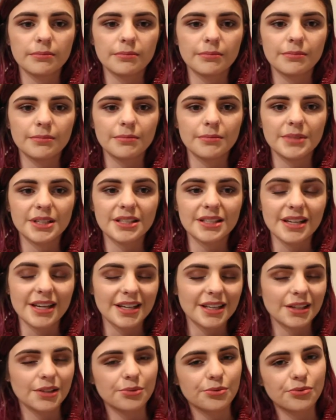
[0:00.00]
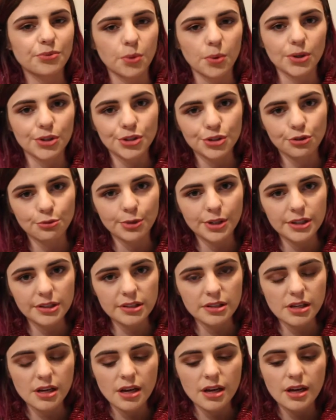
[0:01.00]
mistaken for
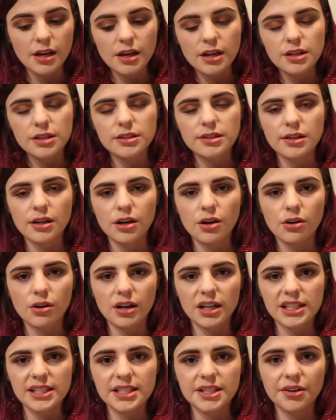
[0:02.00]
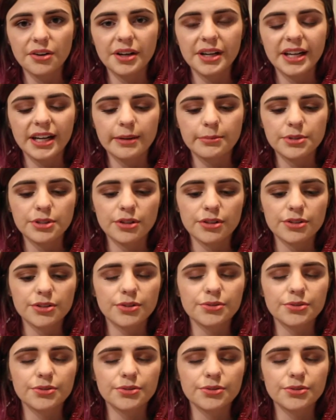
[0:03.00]
tumors. So on serrated hamsters,